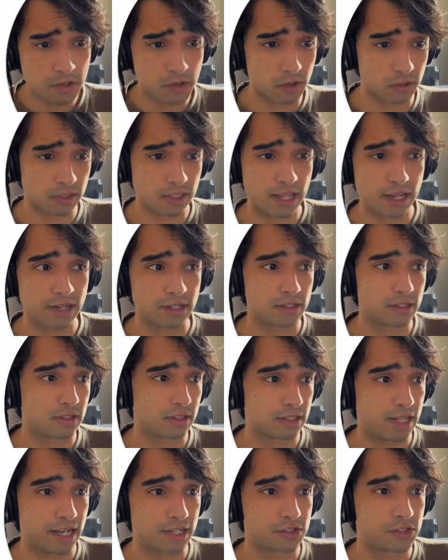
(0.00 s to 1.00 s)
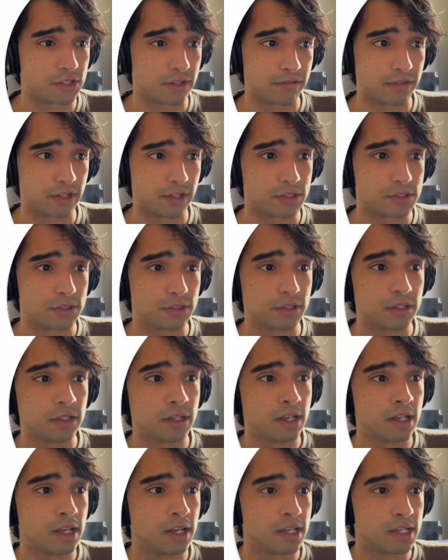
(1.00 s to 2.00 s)
on Langchain very
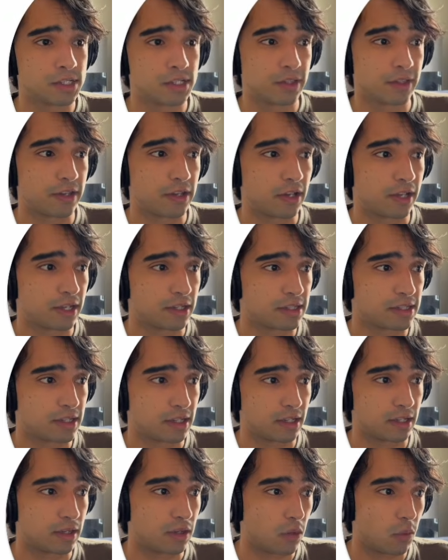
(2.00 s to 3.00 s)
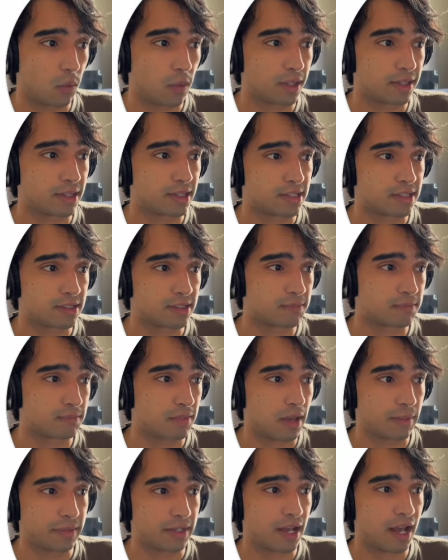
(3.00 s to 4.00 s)
soon, so that you can see
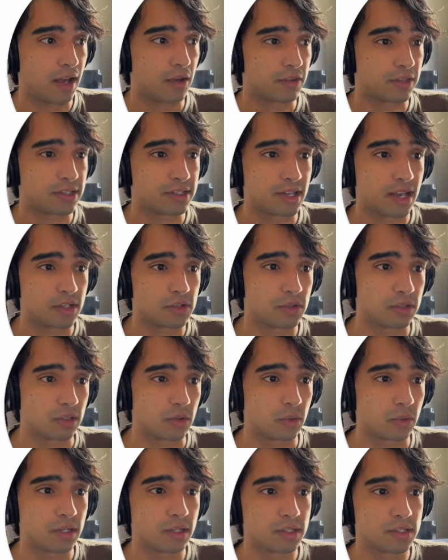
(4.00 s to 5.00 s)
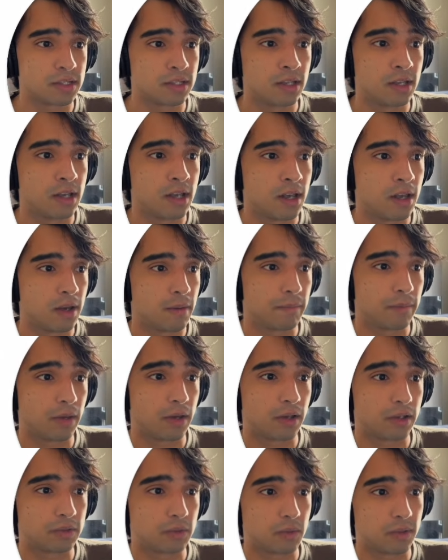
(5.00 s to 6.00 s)
how this actually works.
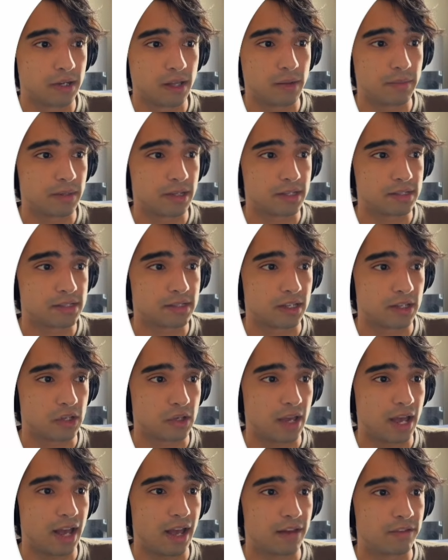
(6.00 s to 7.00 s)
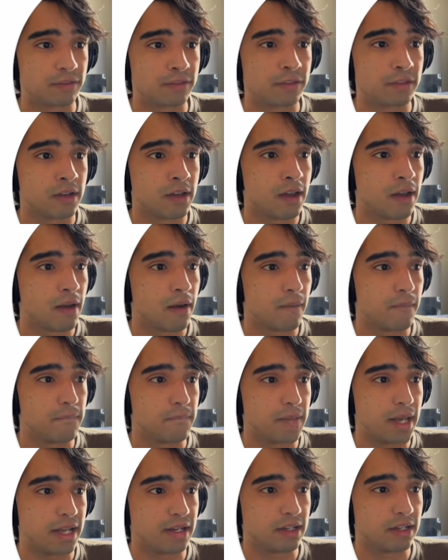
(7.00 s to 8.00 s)
But what I mean is that you have
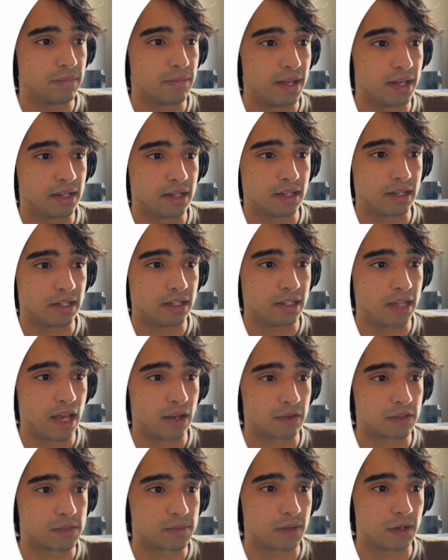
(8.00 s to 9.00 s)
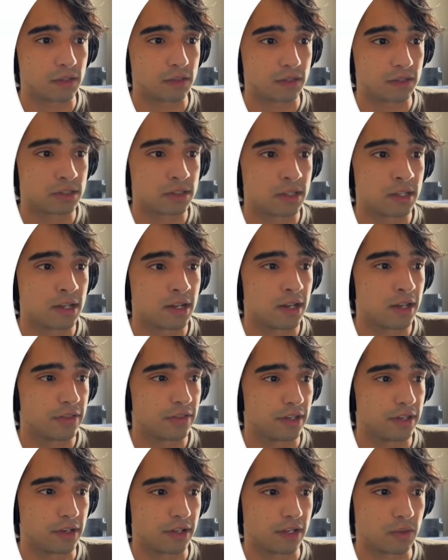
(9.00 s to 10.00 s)
many language models
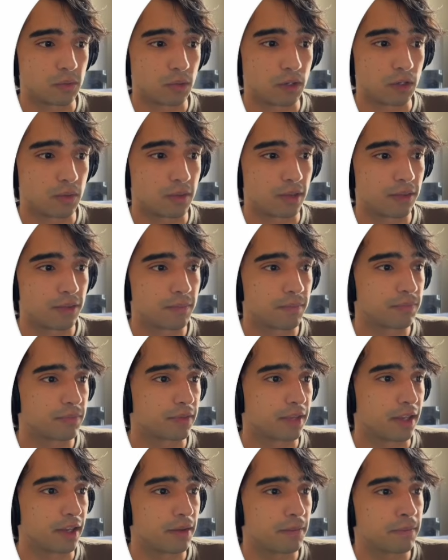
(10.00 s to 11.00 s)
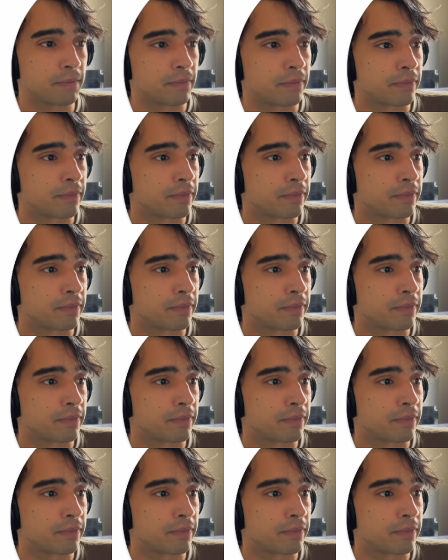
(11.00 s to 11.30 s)
that you can work with. Okay,